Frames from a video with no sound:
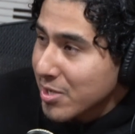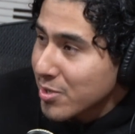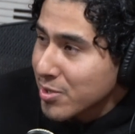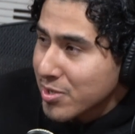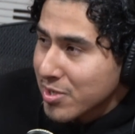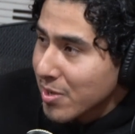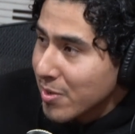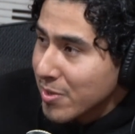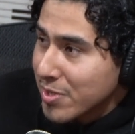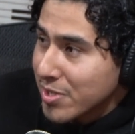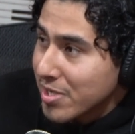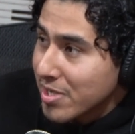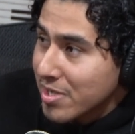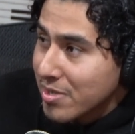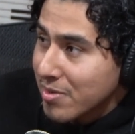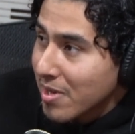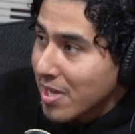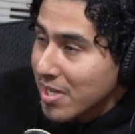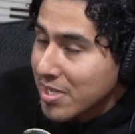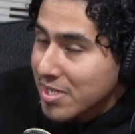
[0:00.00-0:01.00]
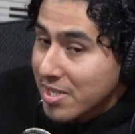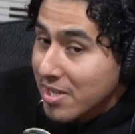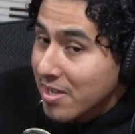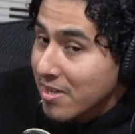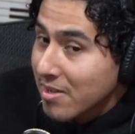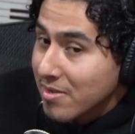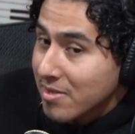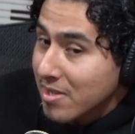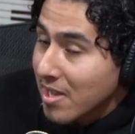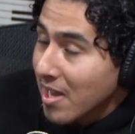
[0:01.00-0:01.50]
But you still shouldn't do that
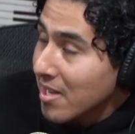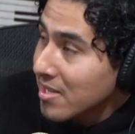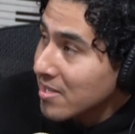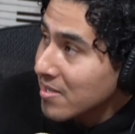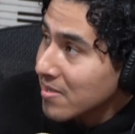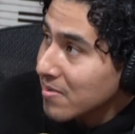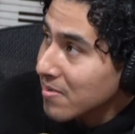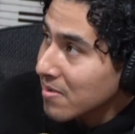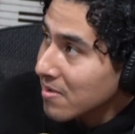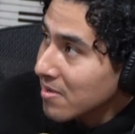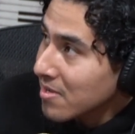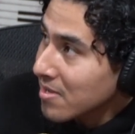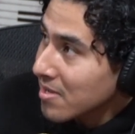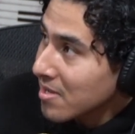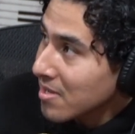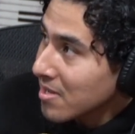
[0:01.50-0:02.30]
shit. You die too.